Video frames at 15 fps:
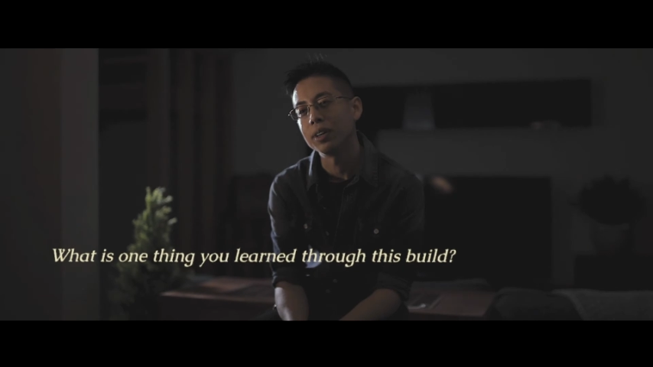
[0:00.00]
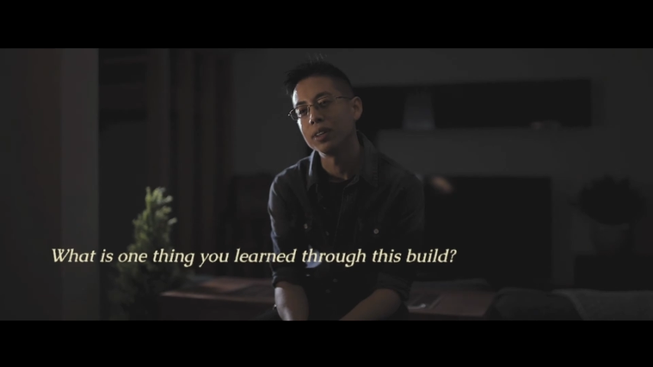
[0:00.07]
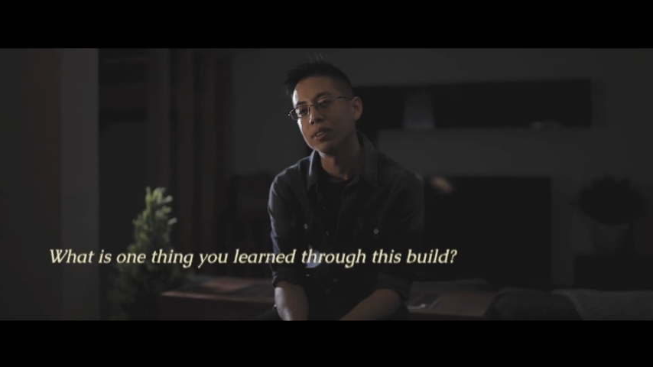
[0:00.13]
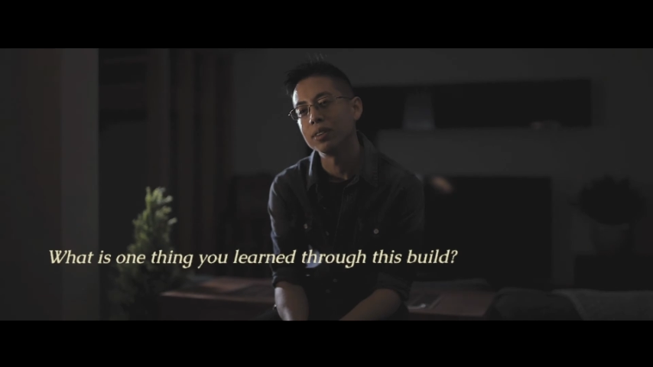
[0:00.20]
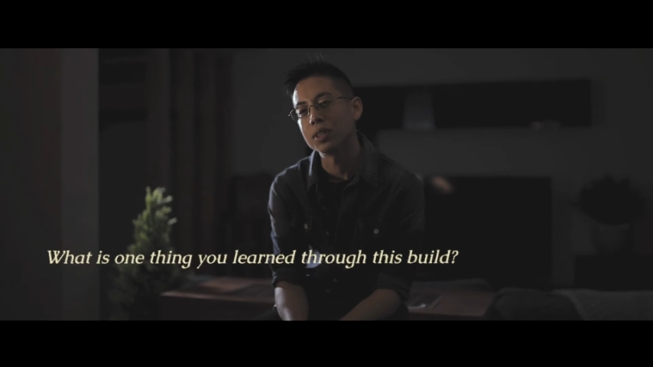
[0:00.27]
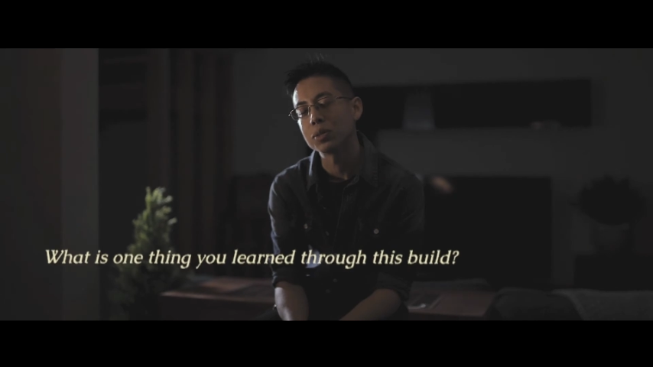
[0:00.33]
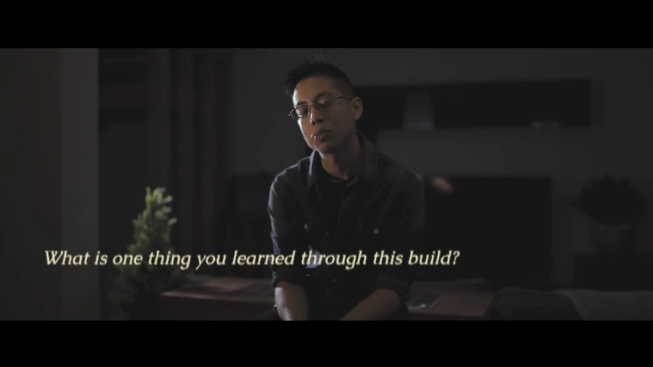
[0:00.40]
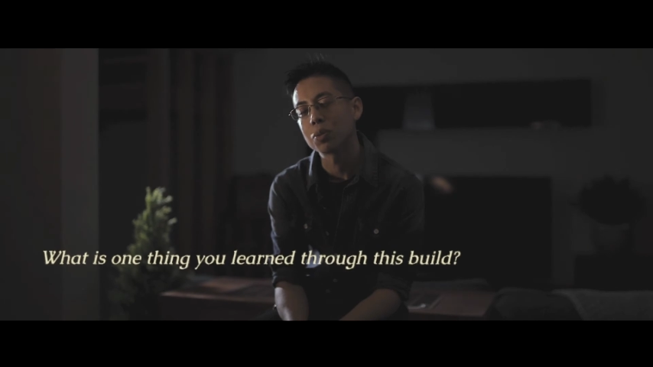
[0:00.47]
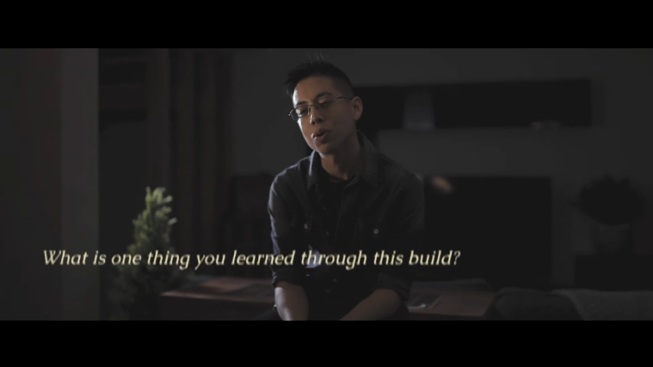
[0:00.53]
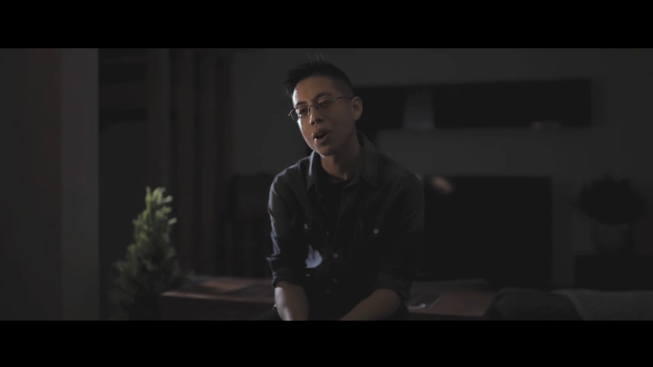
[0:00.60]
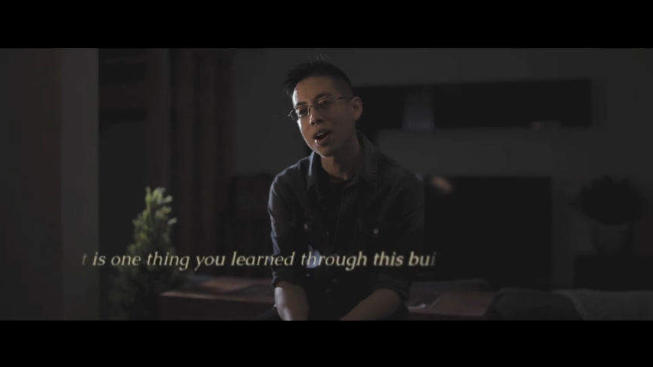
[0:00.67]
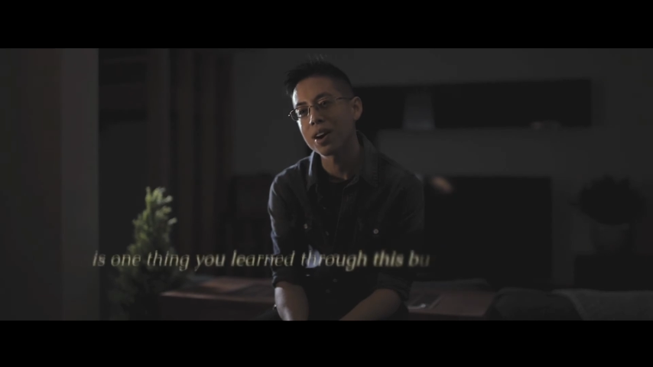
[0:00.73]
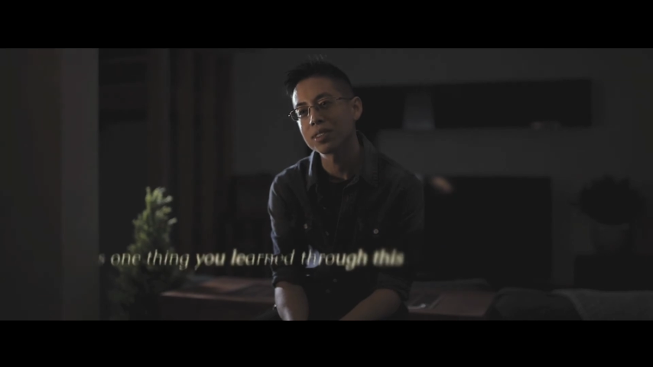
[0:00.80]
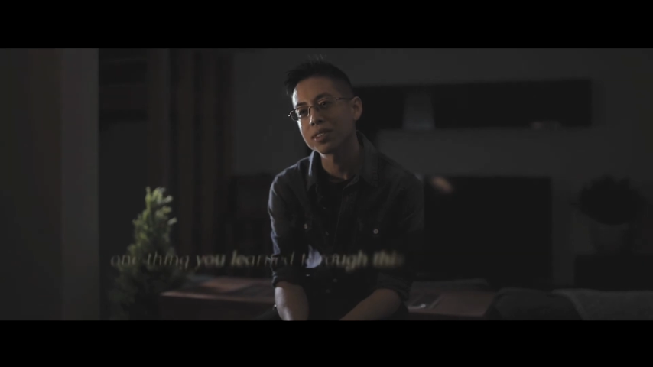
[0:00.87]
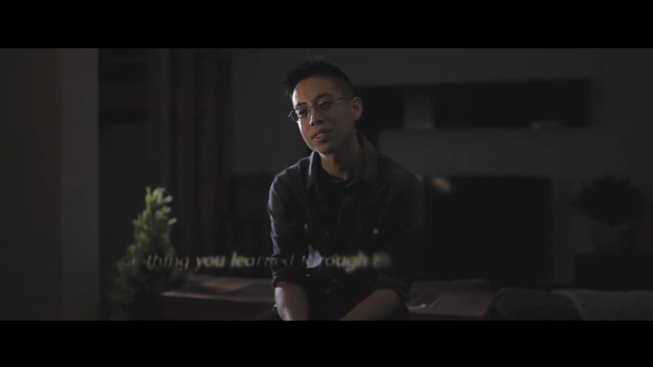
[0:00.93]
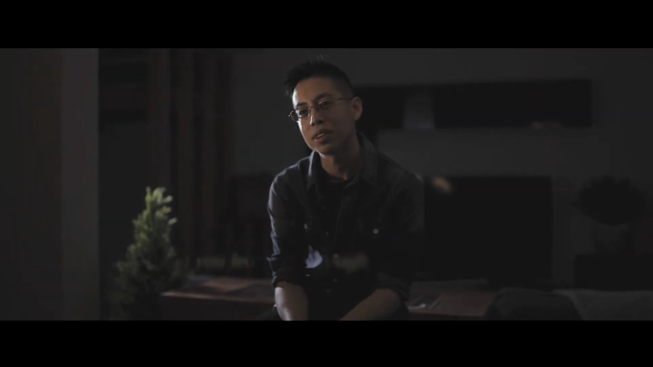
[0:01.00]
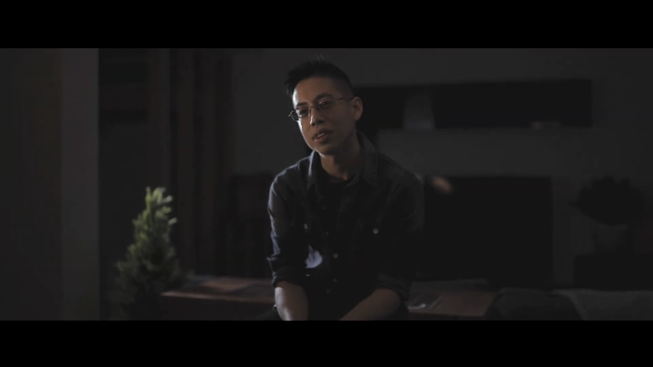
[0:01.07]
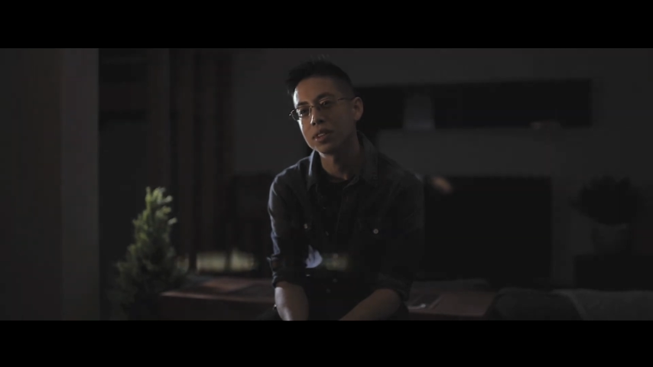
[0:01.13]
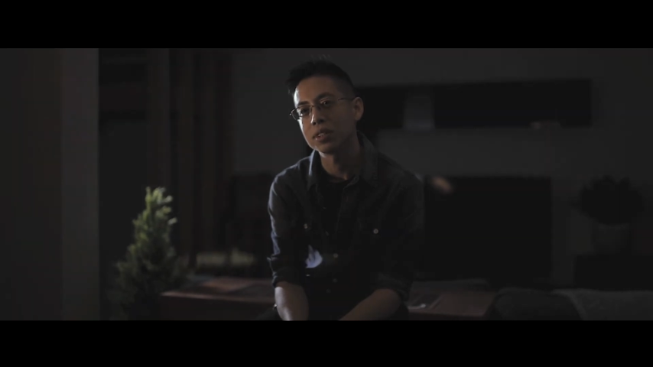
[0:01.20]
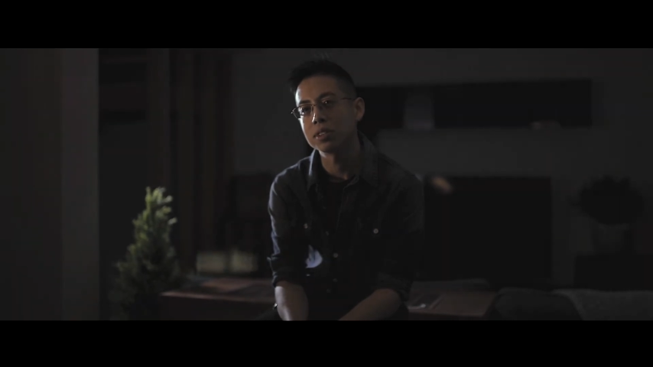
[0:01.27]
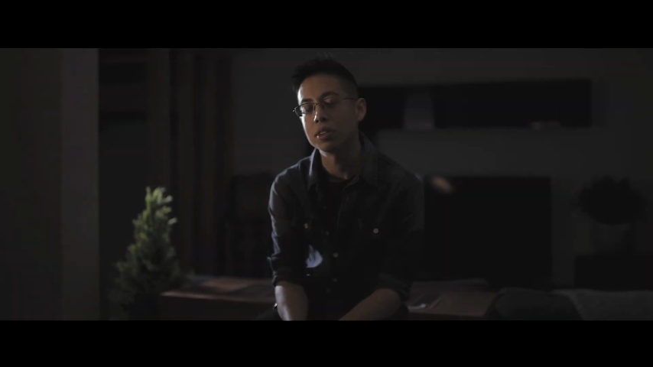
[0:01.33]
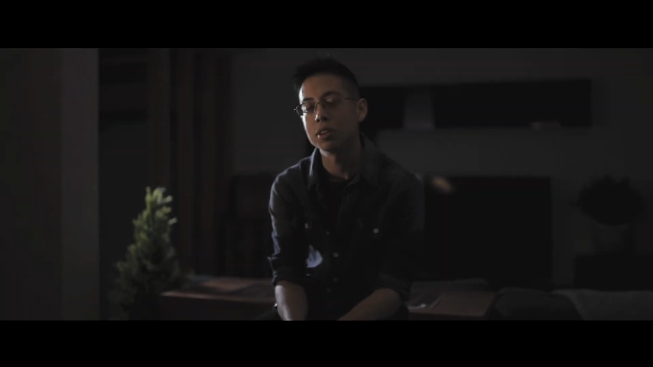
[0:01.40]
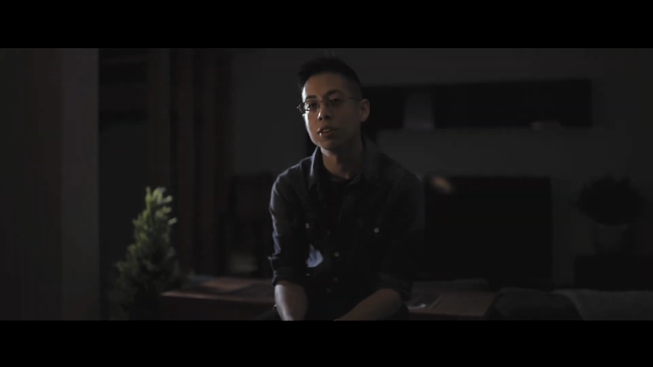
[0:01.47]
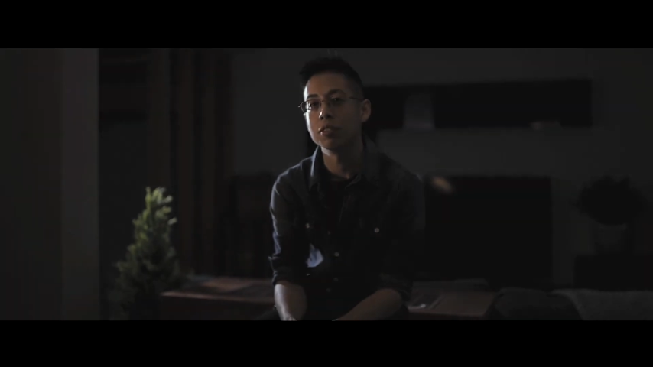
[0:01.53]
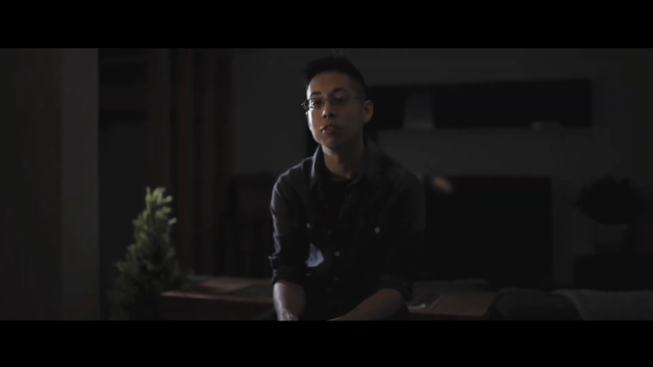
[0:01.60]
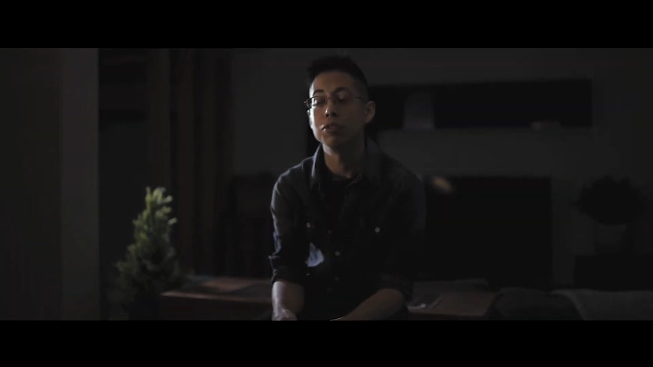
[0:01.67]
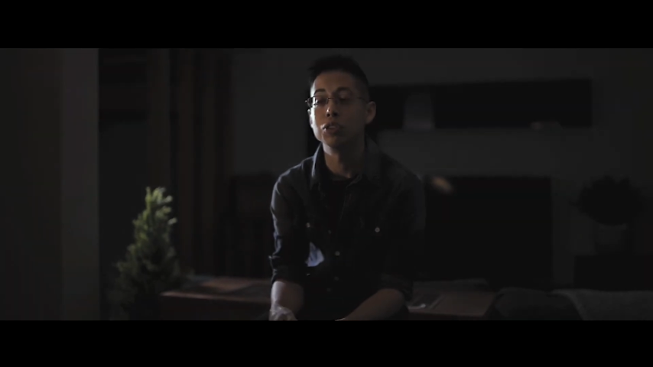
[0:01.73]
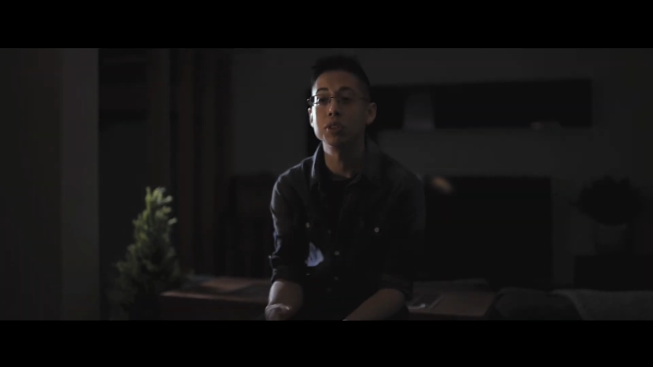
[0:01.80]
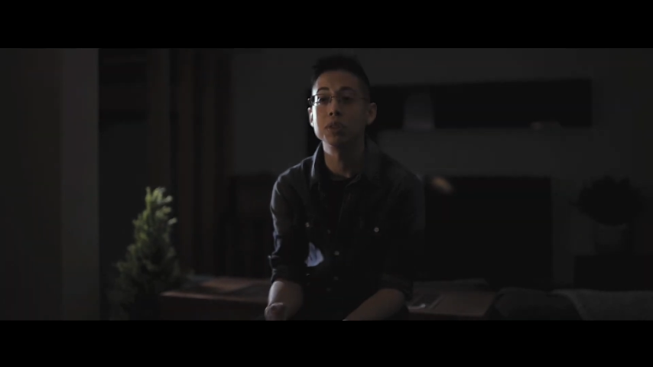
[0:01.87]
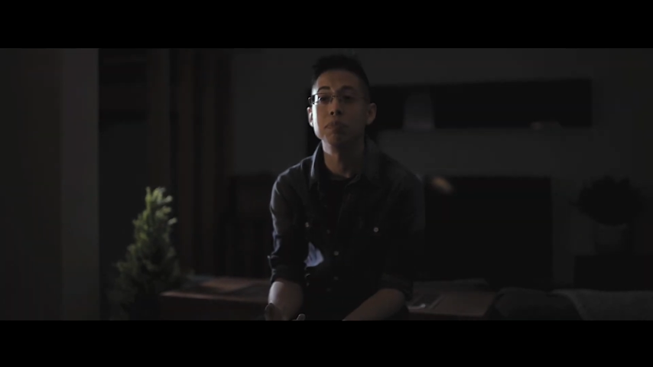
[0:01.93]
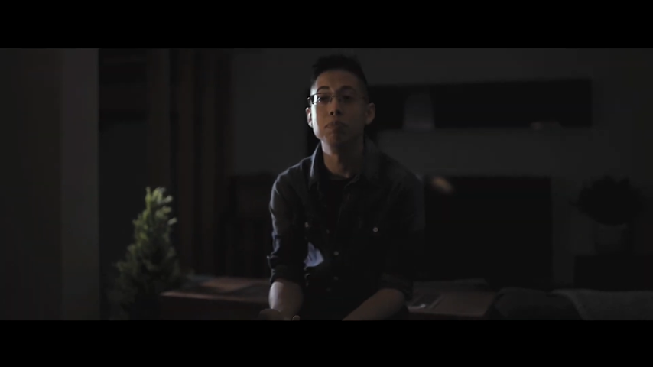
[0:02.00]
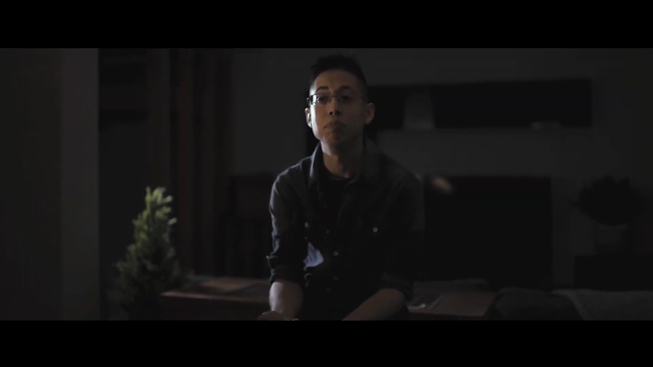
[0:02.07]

in this process of just